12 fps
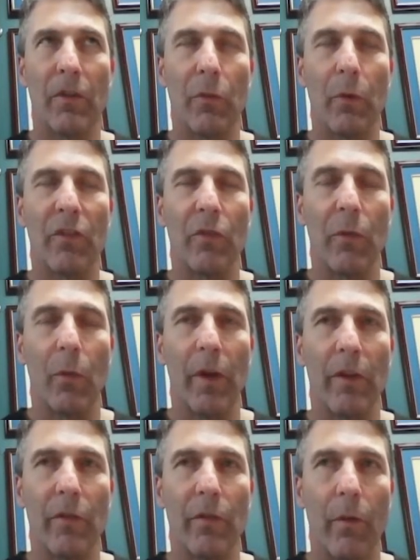which,
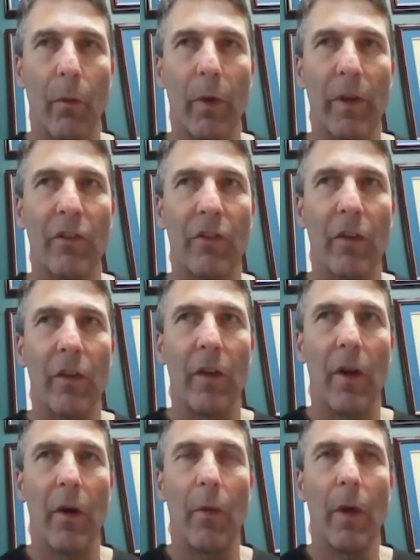which, for which, you
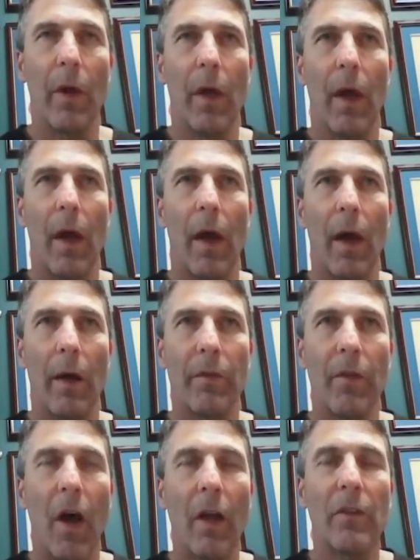know, uh,
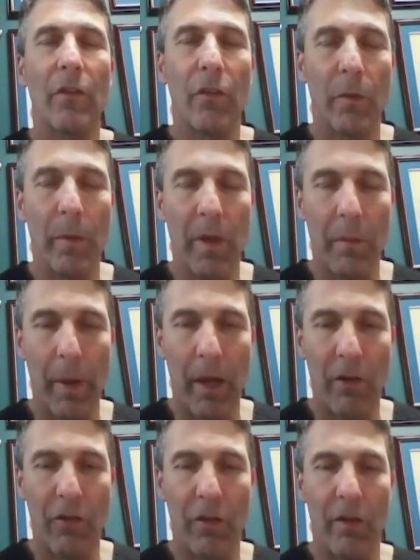not disturbing a
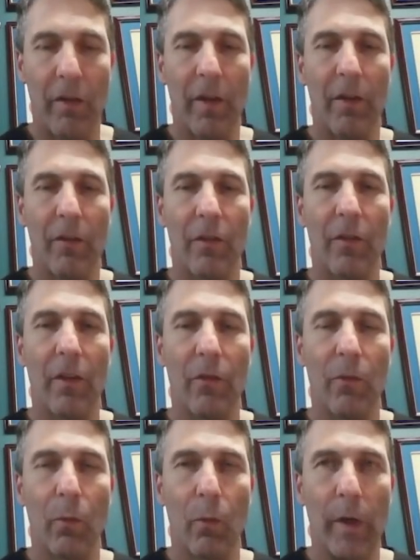patient is
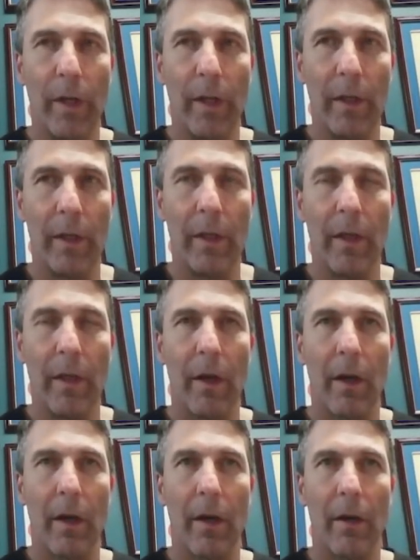is really
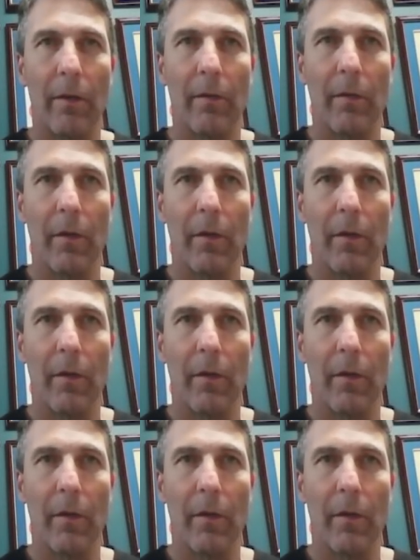uh,